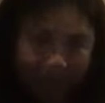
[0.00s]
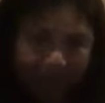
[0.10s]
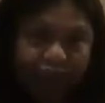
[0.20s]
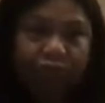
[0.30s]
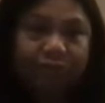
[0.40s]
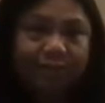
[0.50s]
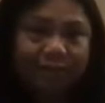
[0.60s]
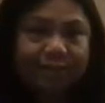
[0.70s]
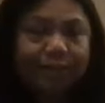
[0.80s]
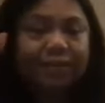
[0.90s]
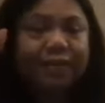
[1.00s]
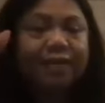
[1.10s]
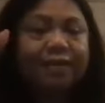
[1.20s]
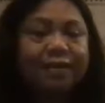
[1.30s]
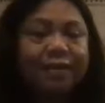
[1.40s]
knowledge of
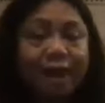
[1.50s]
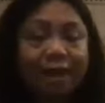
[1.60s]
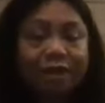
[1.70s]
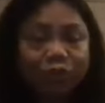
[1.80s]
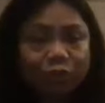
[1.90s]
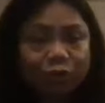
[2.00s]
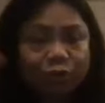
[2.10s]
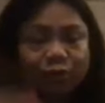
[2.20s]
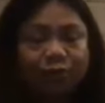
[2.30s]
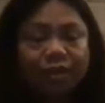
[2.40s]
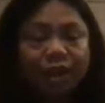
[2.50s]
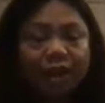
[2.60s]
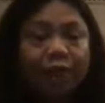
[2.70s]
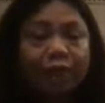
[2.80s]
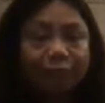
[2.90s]
assessment, and then the last 2
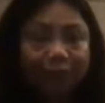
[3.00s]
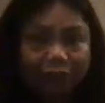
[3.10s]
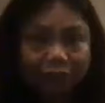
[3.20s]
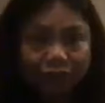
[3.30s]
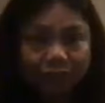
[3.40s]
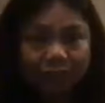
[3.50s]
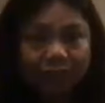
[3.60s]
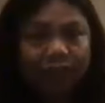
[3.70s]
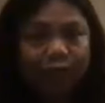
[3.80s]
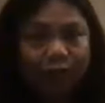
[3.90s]
are reflection and